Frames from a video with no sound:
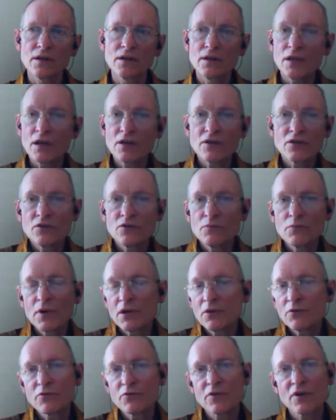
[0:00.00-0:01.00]
you
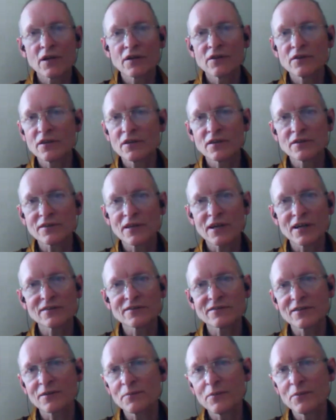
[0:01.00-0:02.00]
may find that it's
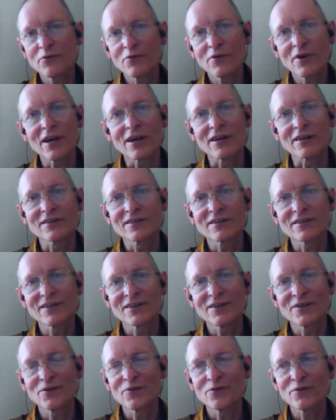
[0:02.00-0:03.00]
had some effect,
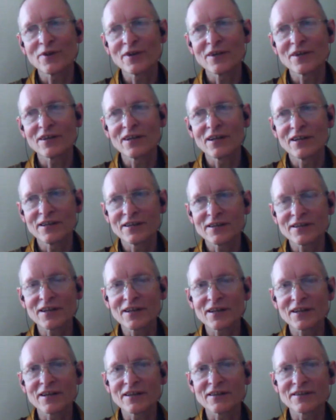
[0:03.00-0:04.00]
that you feel
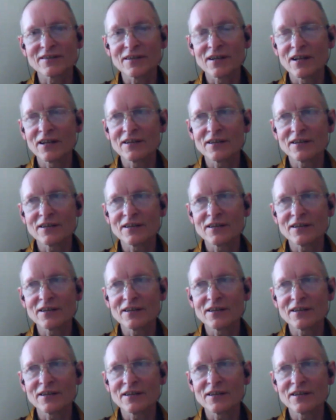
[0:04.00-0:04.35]
a